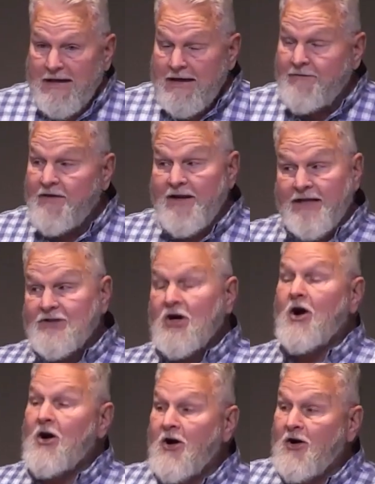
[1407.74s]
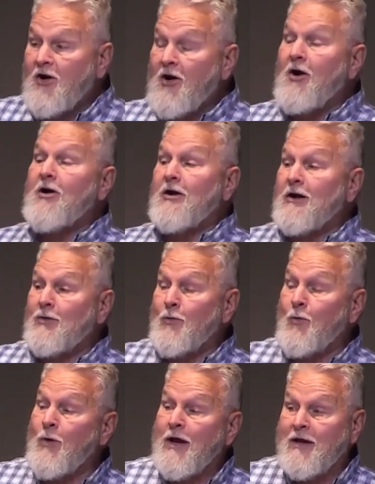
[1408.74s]
Even these
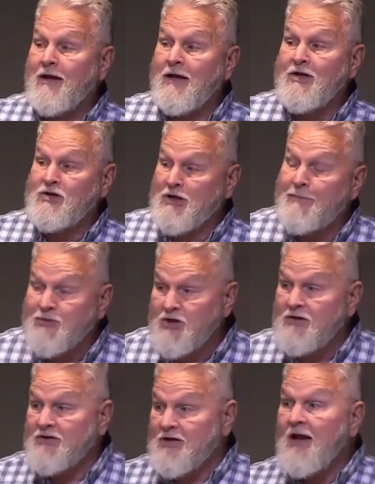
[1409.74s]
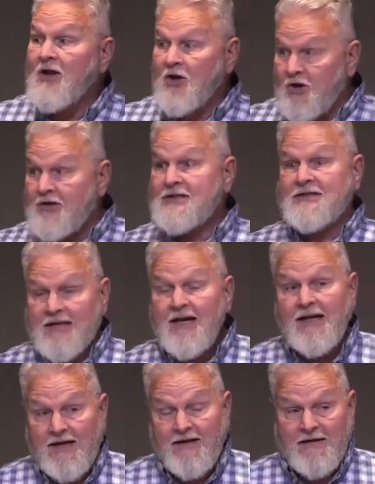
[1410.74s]
hard-hearted, wicked Egyptians could
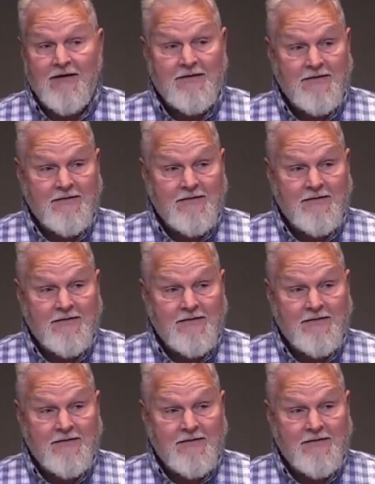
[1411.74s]
see.